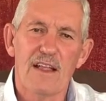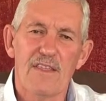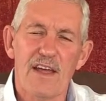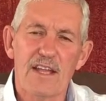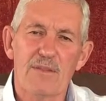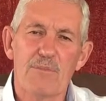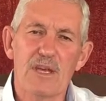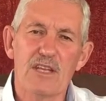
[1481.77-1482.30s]

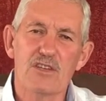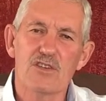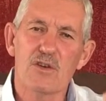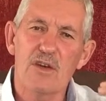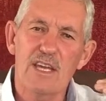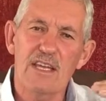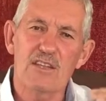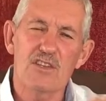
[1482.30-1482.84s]
That means
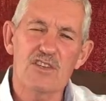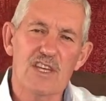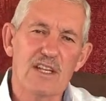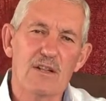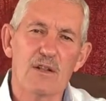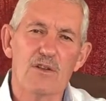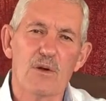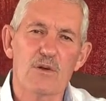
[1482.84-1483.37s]
you can
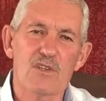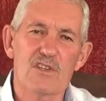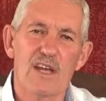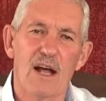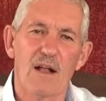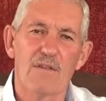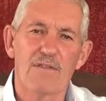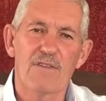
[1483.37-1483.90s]
settle
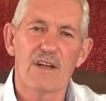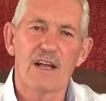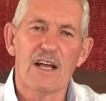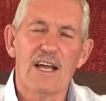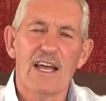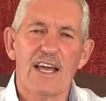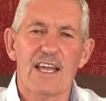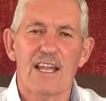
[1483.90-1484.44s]
yourself
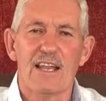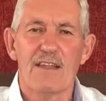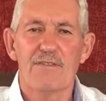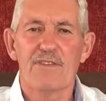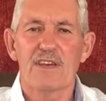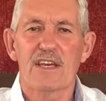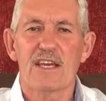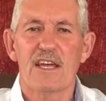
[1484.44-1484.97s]
in
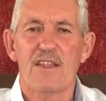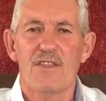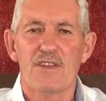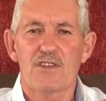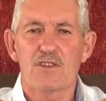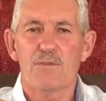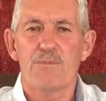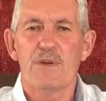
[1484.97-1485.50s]
living in
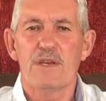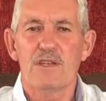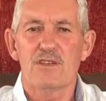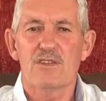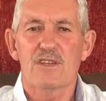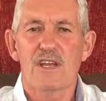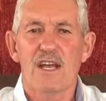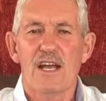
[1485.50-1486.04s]
this
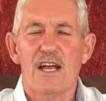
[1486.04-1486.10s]
peace